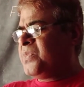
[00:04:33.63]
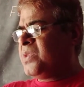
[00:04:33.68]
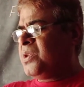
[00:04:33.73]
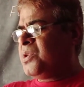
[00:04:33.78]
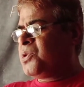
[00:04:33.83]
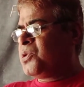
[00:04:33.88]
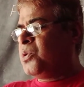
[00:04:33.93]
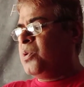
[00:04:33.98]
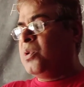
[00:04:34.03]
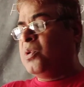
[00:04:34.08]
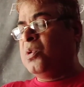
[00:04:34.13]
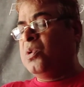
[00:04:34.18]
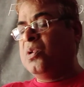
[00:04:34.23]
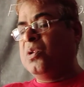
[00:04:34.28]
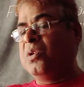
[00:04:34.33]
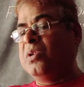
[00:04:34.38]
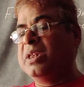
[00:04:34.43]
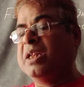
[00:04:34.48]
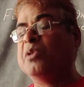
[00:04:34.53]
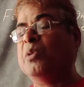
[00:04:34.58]

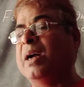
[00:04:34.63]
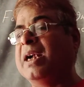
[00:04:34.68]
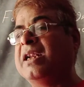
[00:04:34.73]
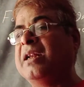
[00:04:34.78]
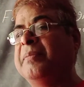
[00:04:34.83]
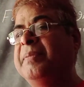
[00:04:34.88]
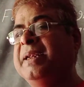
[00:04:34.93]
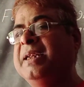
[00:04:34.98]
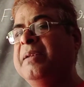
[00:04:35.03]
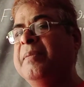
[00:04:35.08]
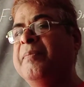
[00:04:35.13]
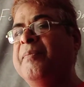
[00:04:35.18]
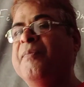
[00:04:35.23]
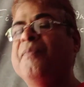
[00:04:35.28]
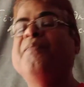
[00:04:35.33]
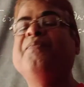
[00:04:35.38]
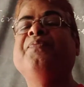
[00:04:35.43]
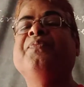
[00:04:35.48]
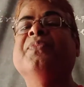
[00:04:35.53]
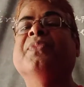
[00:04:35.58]
So then what happened?
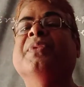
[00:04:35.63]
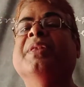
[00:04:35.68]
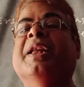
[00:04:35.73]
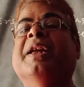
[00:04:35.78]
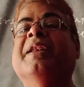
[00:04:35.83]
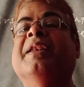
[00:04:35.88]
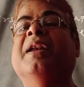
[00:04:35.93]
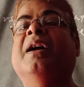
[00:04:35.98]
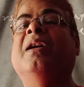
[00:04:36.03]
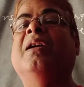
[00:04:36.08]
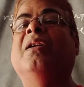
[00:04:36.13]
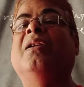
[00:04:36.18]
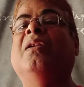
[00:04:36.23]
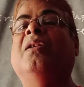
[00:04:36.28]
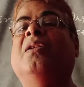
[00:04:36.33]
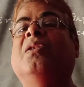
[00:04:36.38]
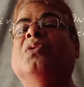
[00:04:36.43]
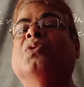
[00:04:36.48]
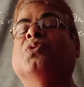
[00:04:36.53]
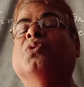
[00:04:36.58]
Then
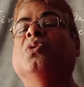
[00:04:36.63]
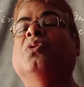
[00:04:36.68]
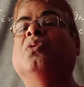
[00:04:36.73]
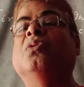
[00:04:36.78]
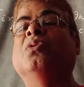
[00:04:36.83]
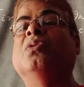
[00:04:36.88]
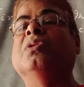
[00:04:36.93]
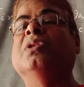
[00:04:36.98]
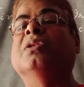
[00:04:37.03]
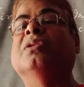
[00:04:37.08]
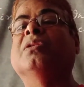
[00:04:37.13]
also